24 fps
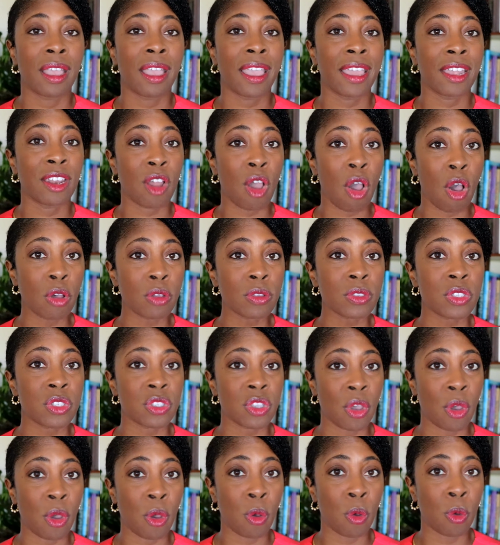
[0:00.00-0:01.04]
and
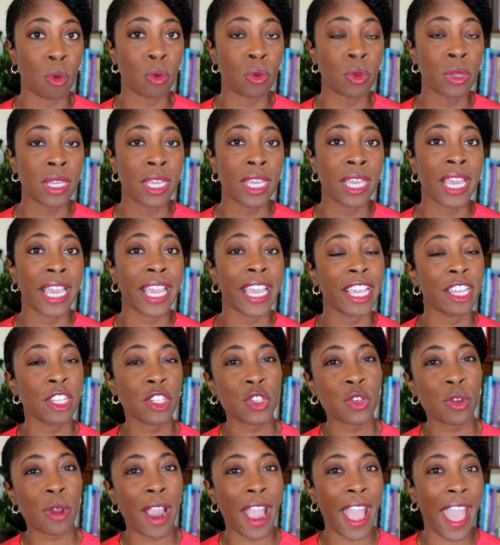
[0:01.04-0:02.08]
also
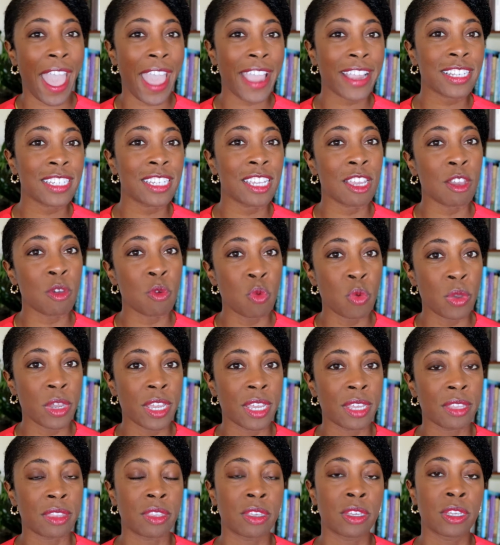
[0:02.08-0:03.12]
interacting
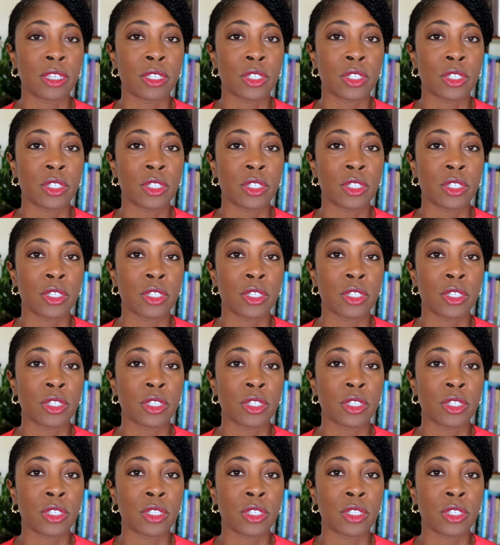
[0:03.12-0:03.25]
with